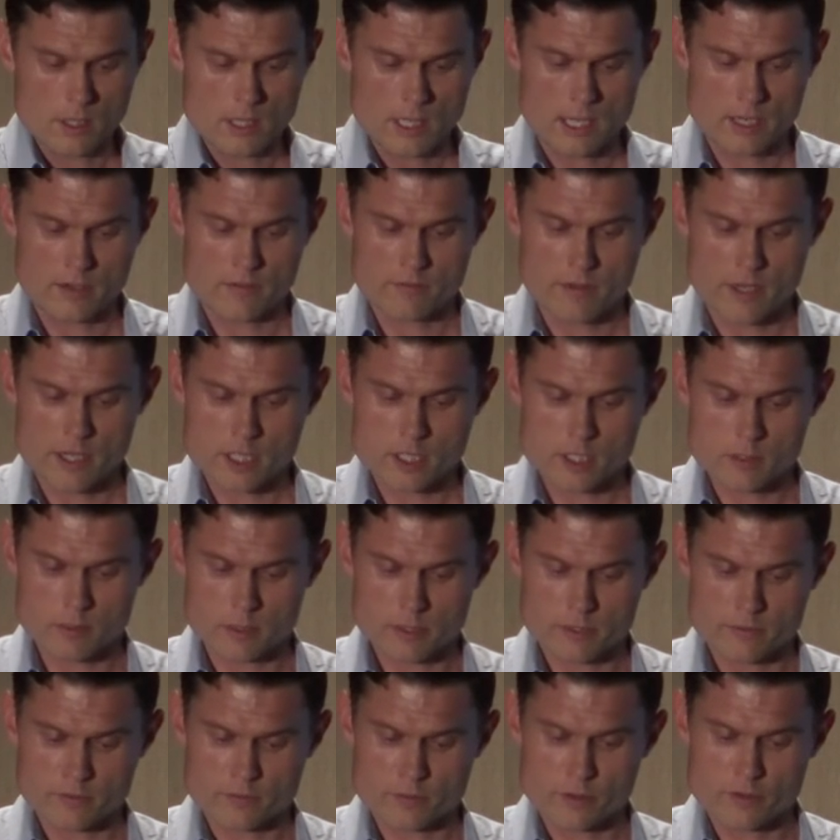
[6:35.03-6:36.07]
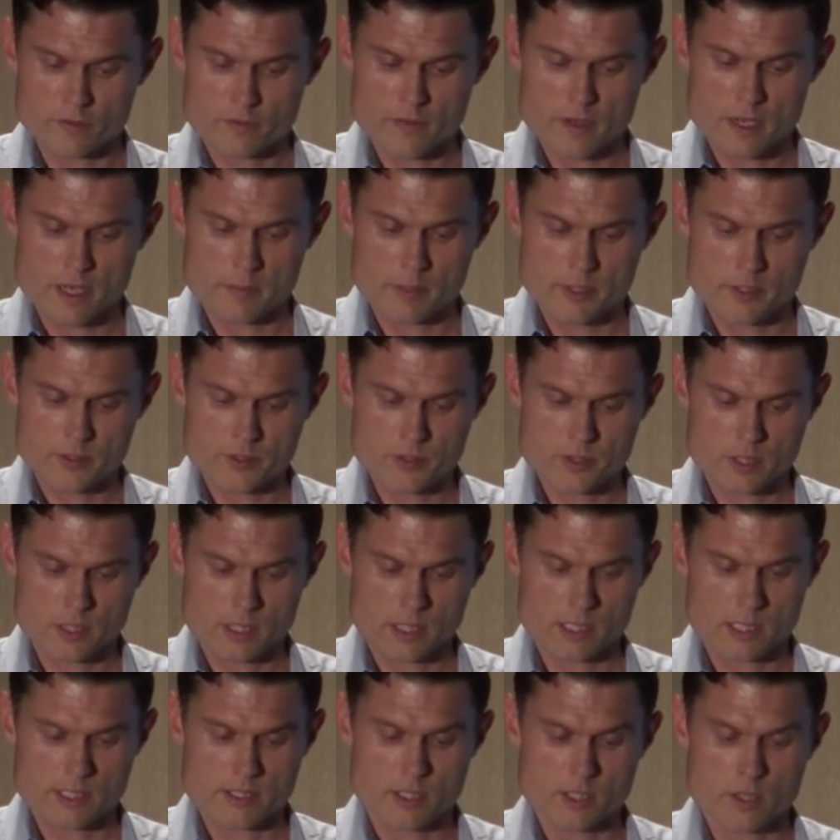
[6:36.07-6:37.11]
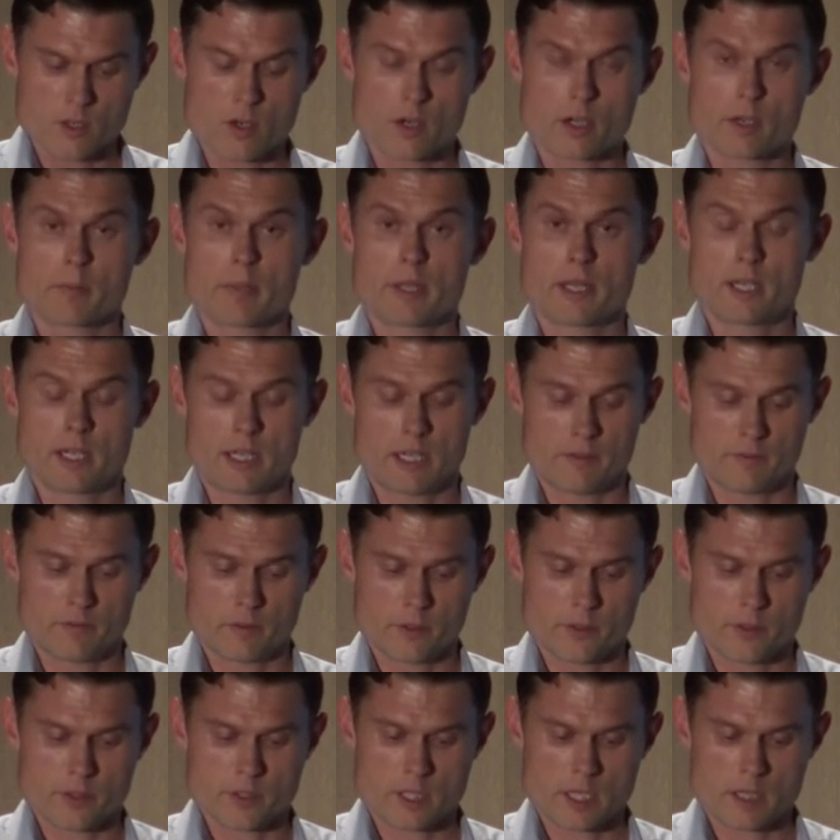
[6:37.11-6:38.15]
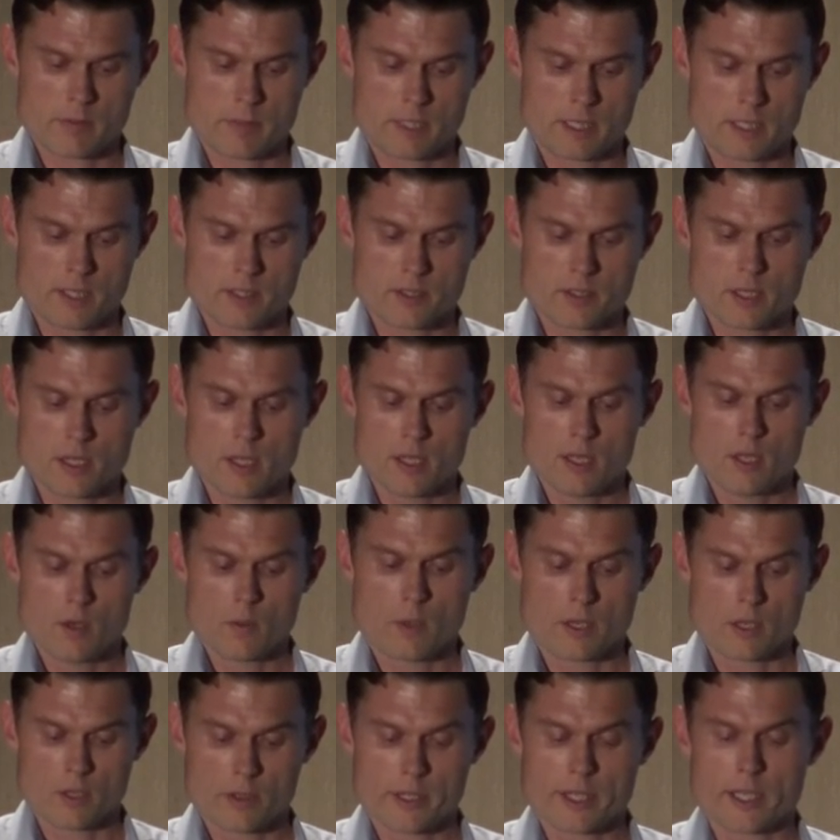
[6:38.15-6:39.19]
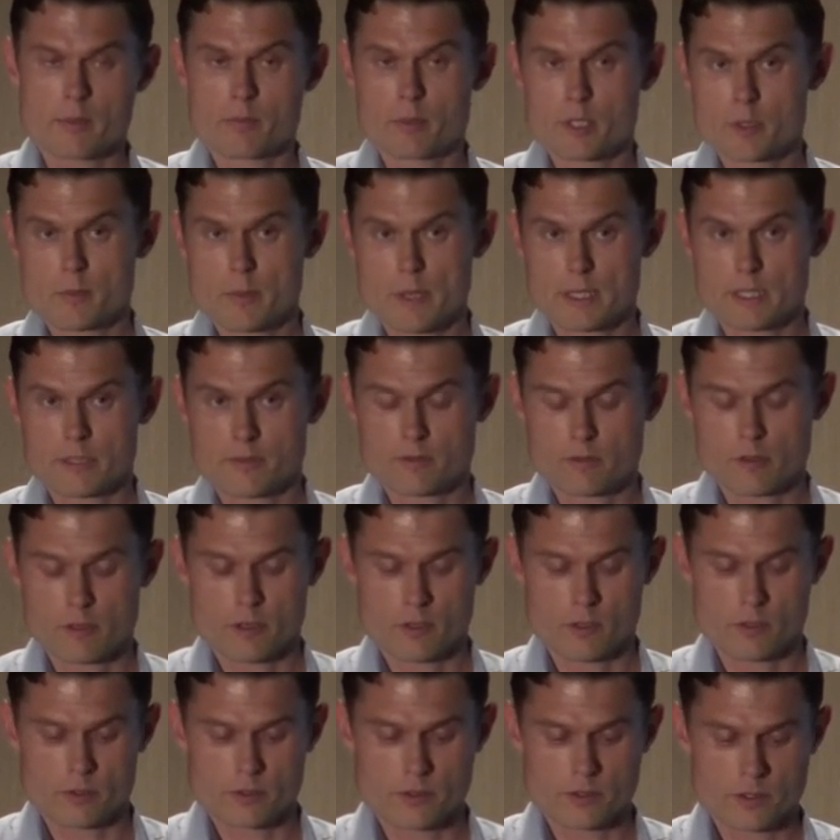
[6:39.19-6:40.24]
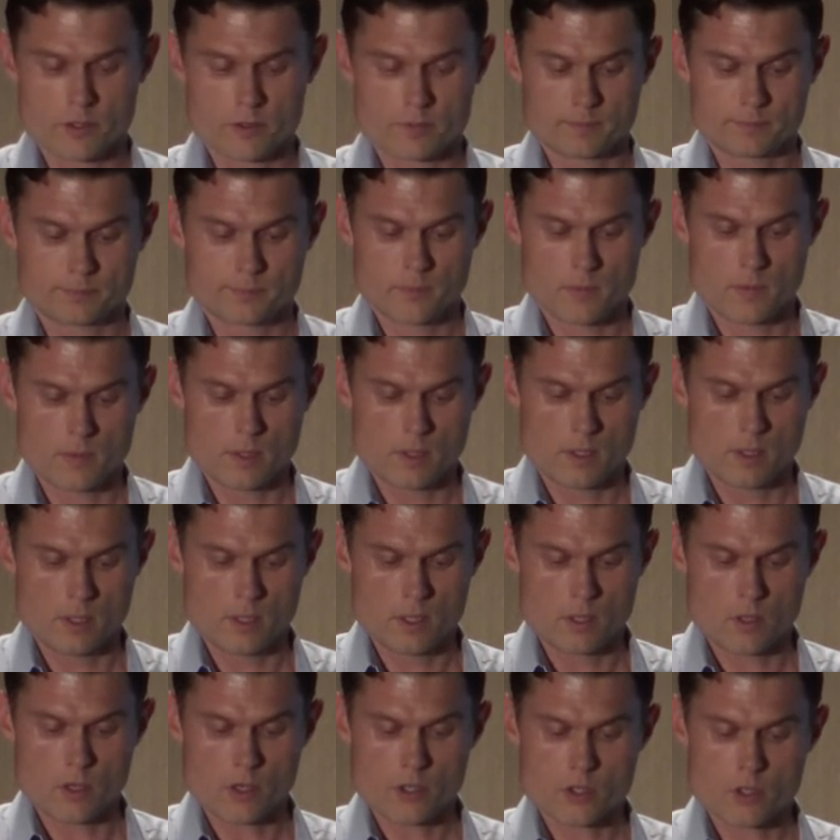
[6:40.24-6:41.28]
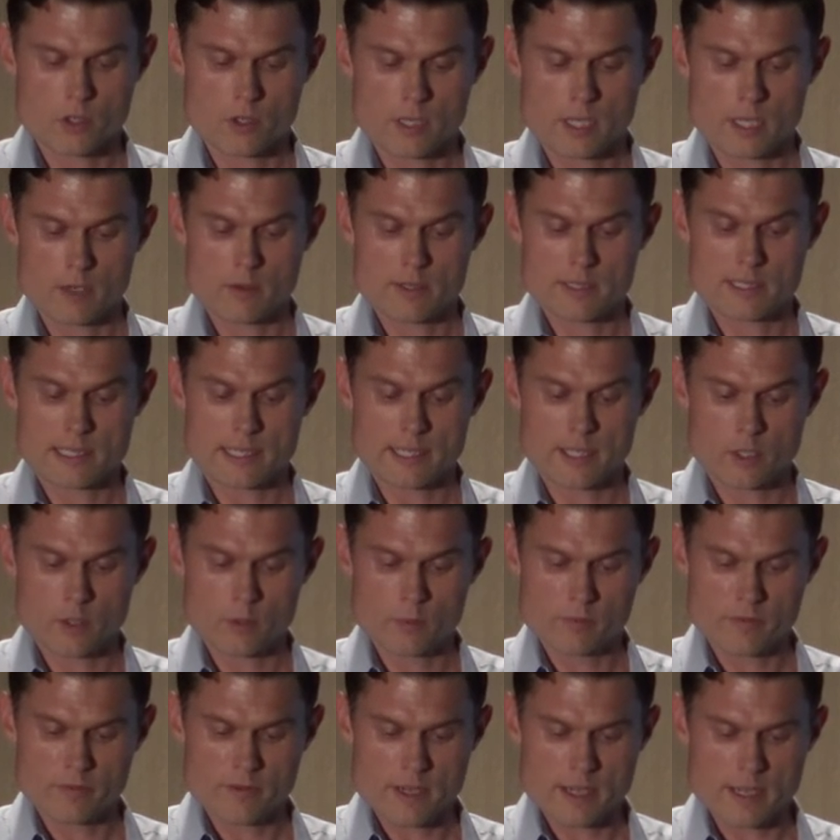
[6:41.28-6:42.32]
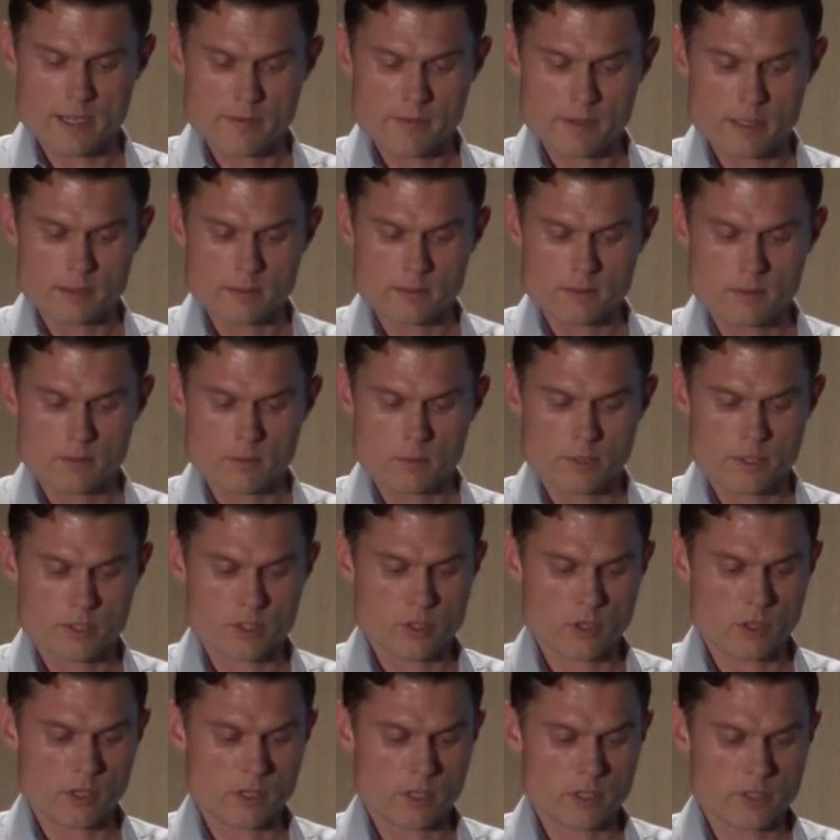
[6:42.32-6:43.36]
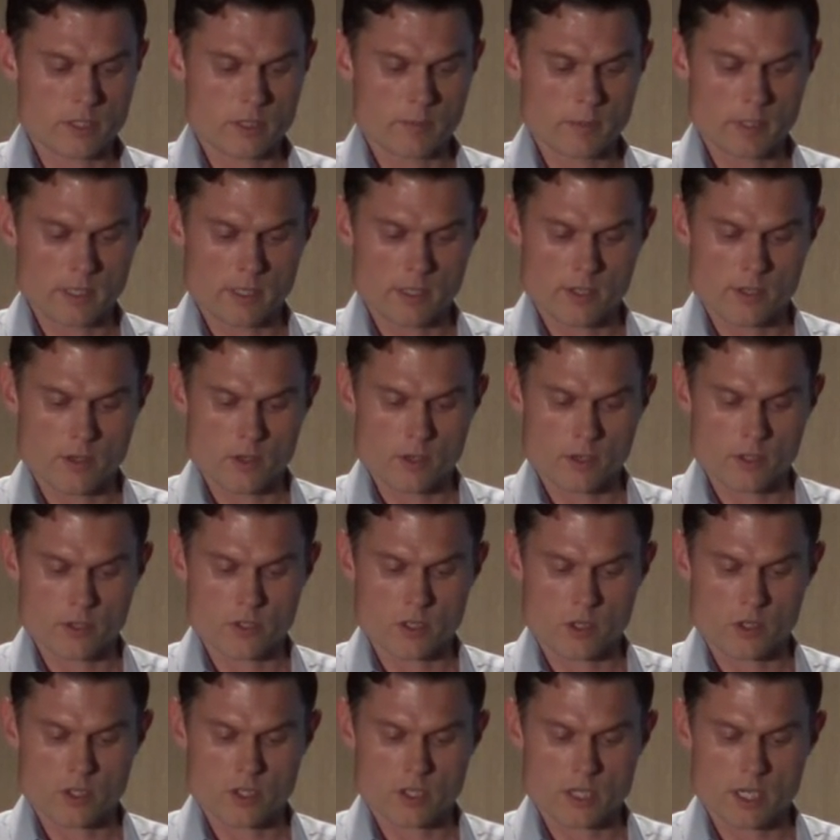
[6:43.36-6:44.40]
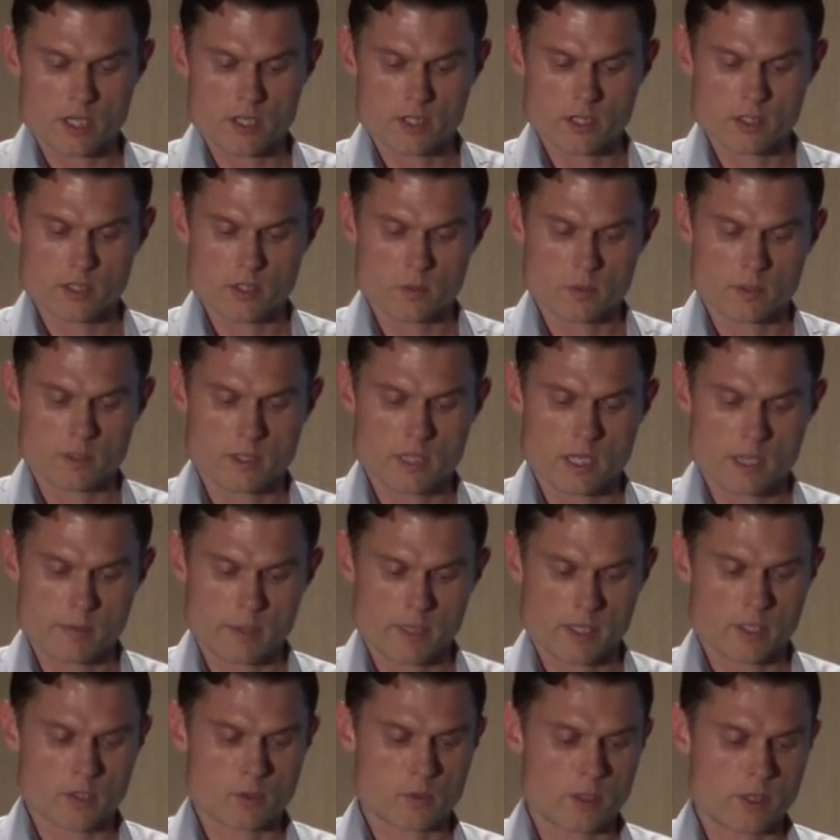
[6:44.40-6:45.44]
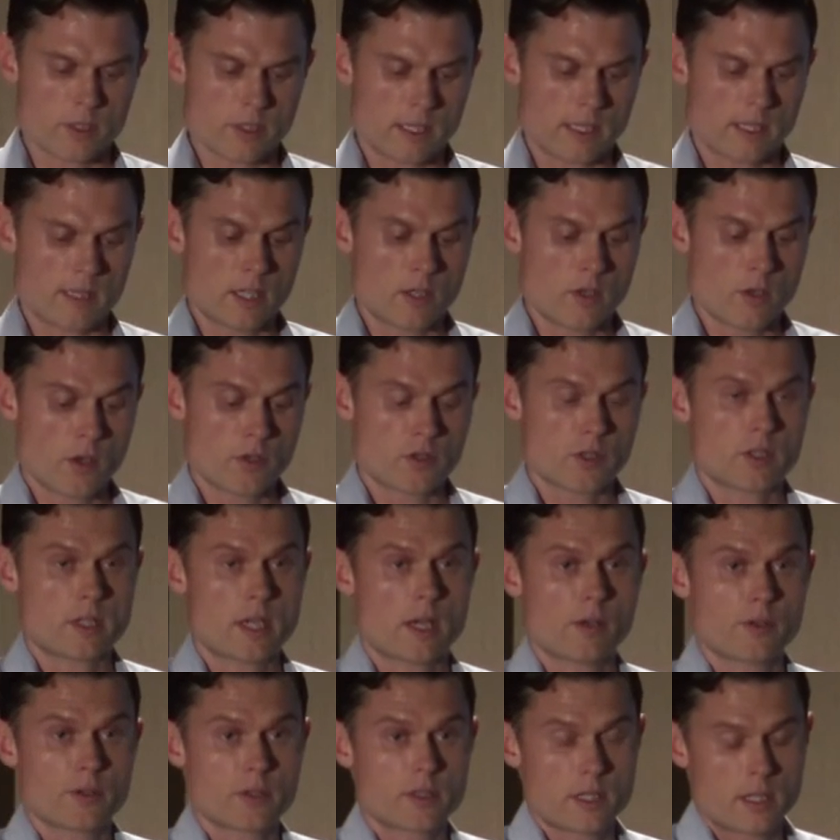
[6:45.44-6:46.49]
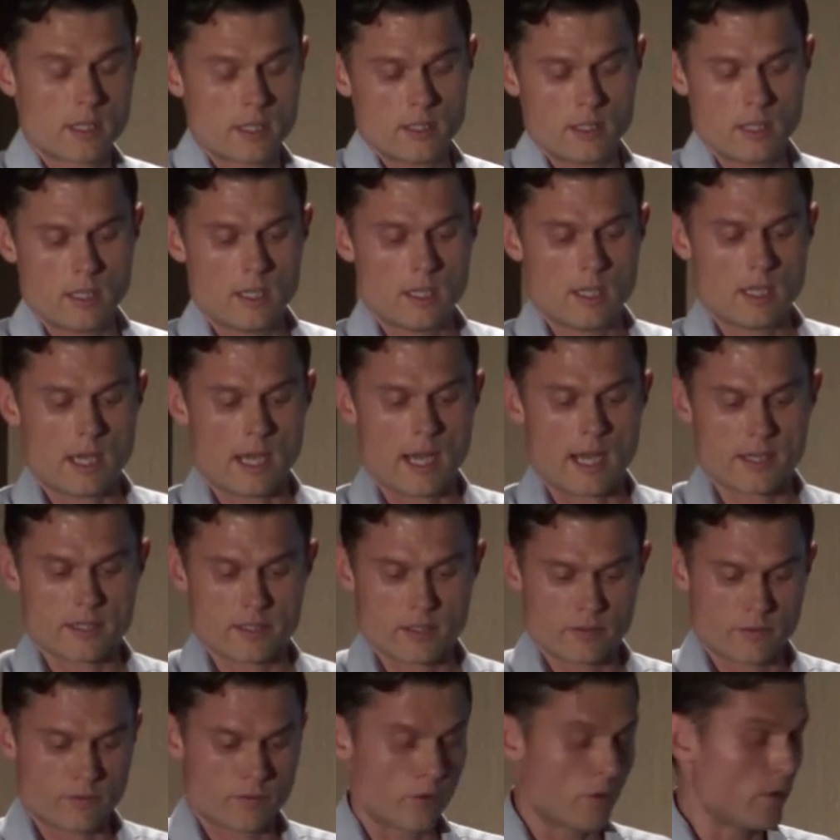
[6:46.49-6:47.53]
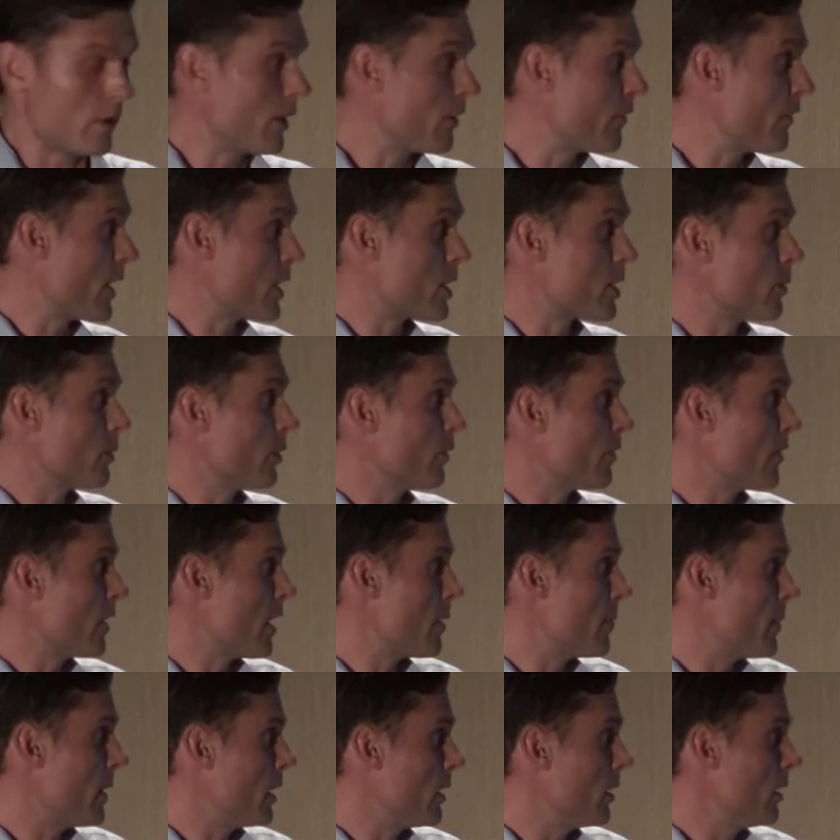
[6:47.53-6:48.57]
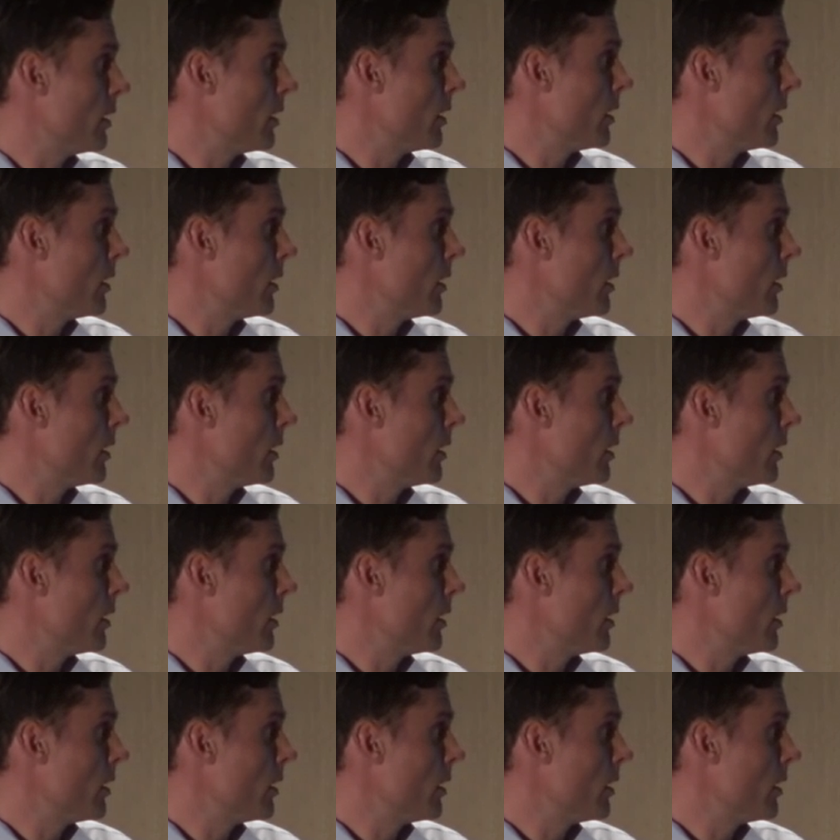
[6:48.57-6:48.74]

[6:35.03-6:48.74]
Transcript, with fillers: And vegetable and fruit fibers uh, did not appear to influence diabetes when looking at prospective cohorts. Not shown here is legume fiber, which showed similar non-associations with diabetes risk in the nurse's health study as the fruit and vegetable fiber